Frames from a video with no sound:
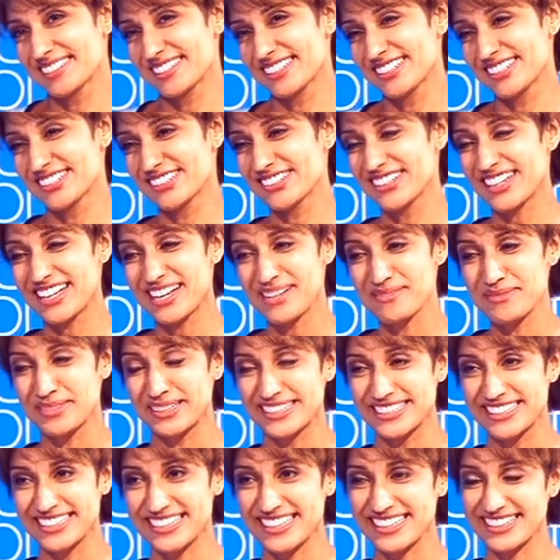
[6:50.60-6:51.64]

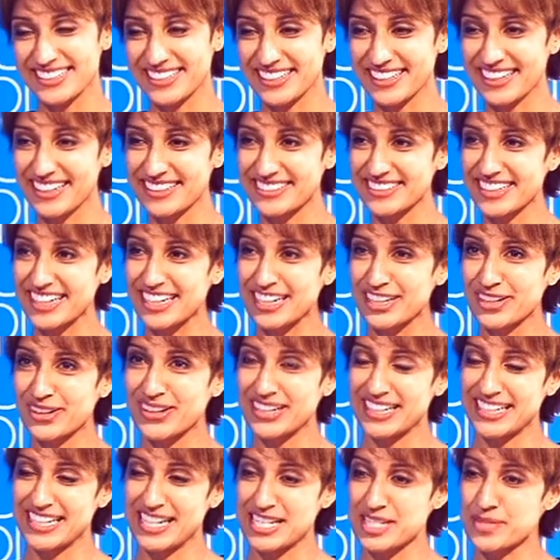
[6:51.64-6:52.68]
mean, really,
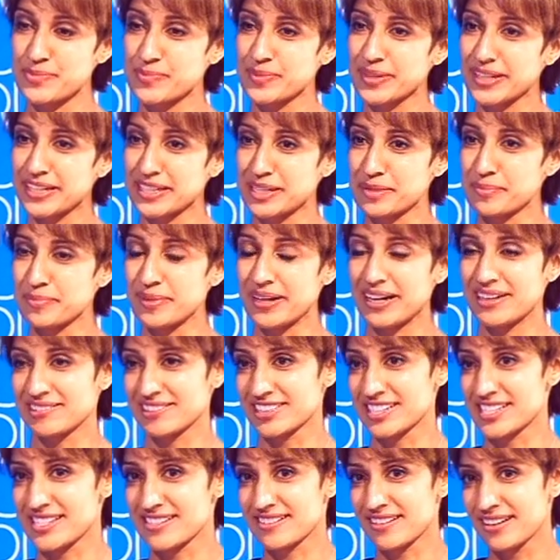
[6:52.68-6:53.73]
all it has been
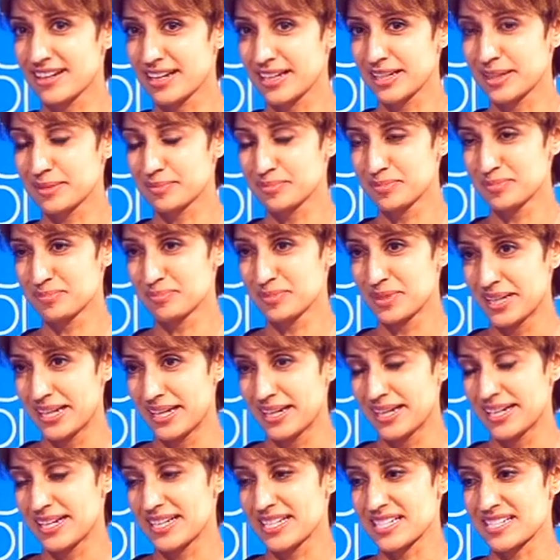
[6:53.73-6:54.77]
about is
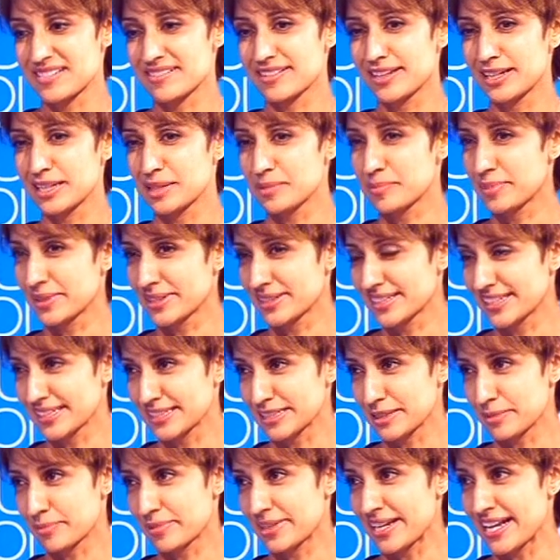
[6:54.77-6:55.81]
really
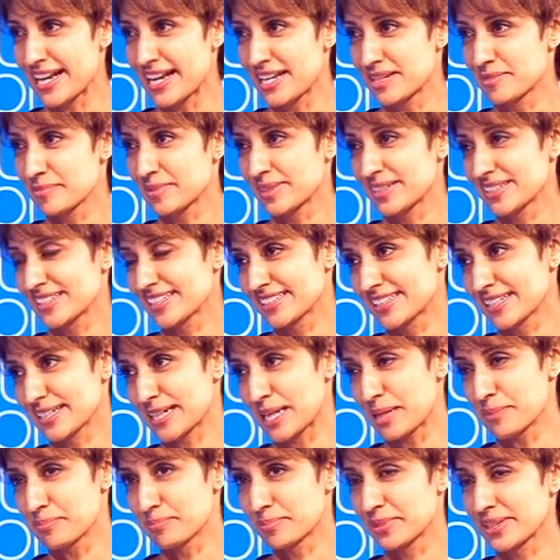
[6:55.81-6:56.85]
building the brand, building the
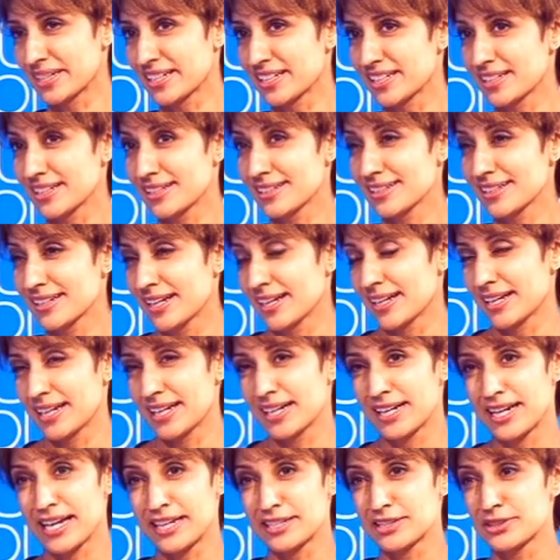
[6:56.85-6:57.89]
company,
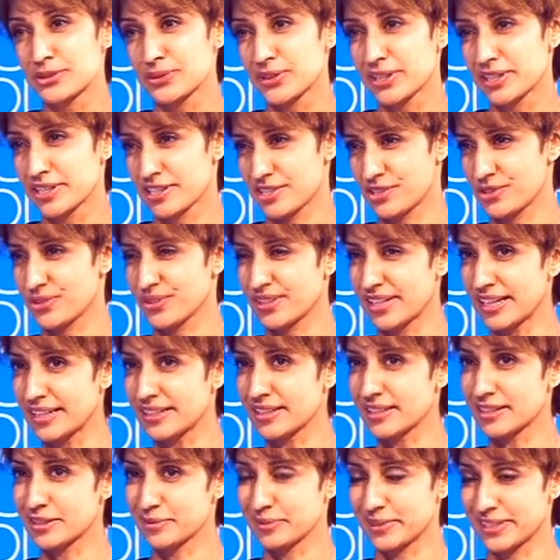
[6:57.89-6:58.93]
and doing it
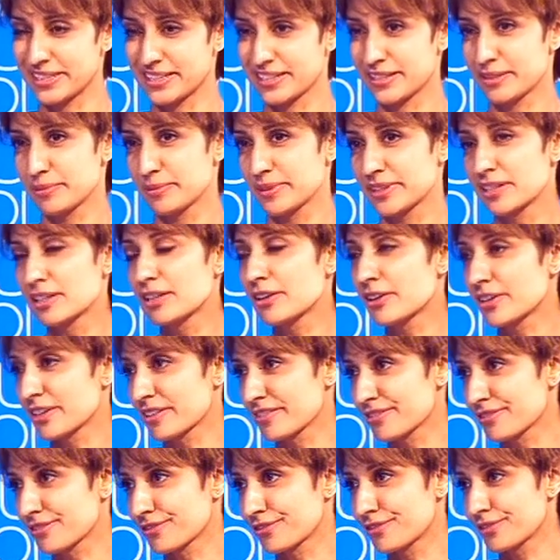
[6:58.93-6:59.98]
together with a lot
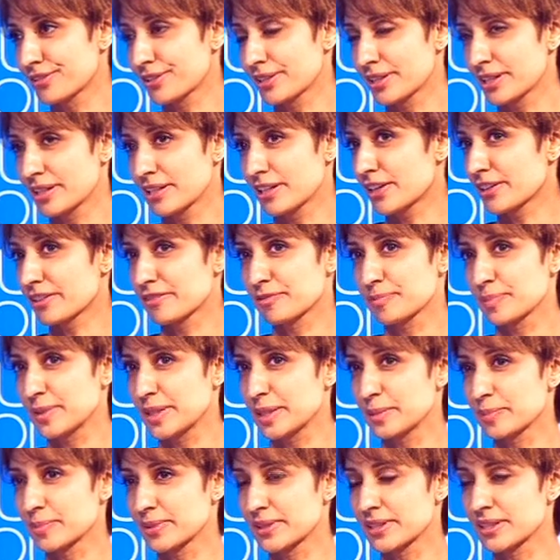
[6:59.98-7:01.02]
of
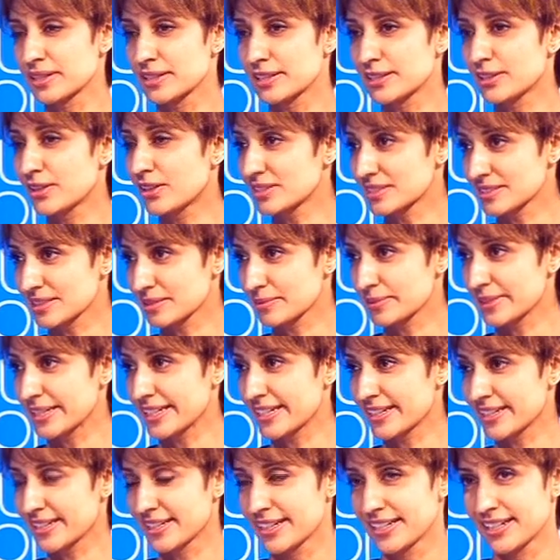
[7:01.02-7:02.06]
people along the
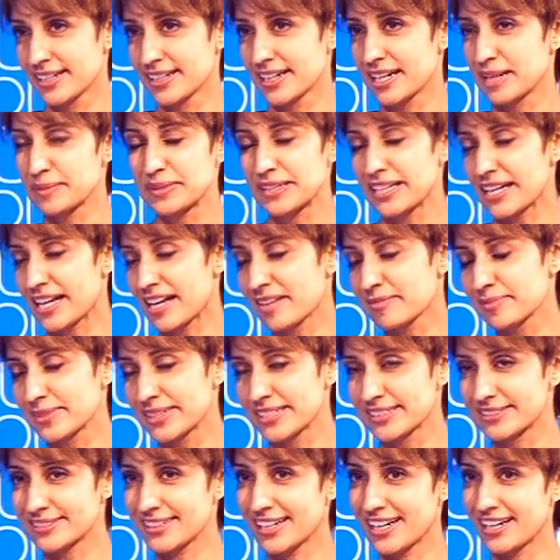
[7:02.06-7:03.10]
way. I mean, there have
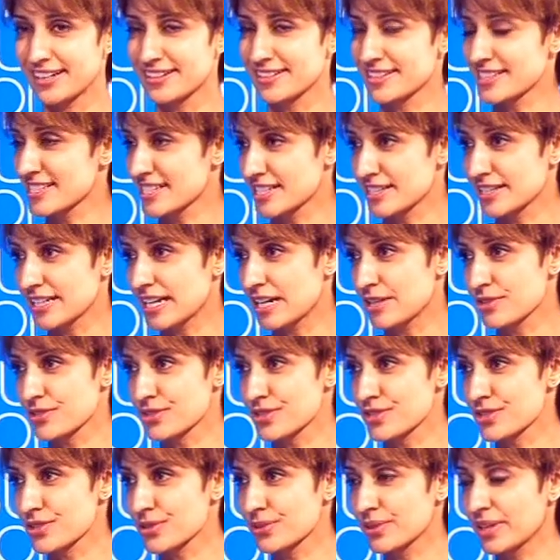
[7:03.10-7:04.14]
been hundreds and
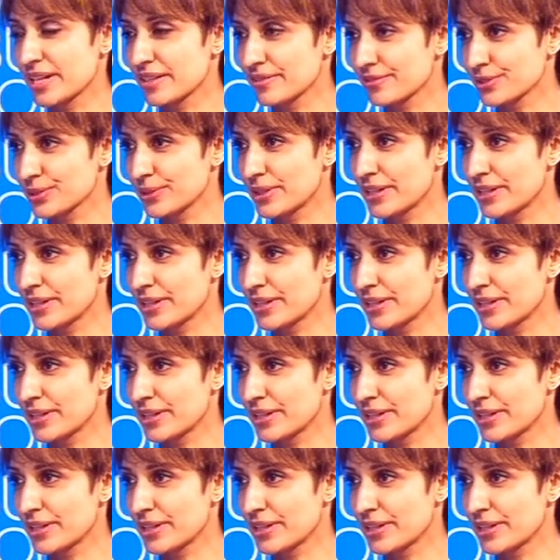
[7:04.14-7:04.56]
thousands who have